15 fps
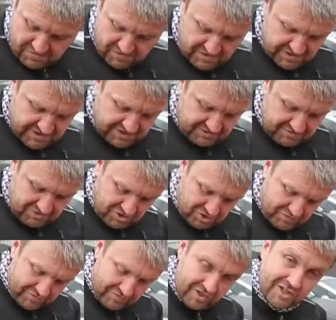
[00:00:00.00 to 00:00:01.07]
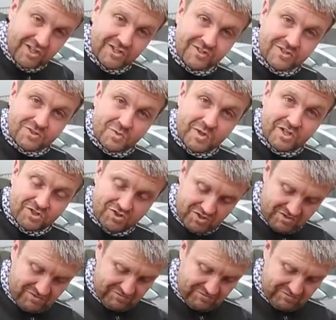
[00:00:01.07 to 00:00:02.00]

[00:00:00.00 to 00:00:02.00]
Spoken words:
with this convenient switch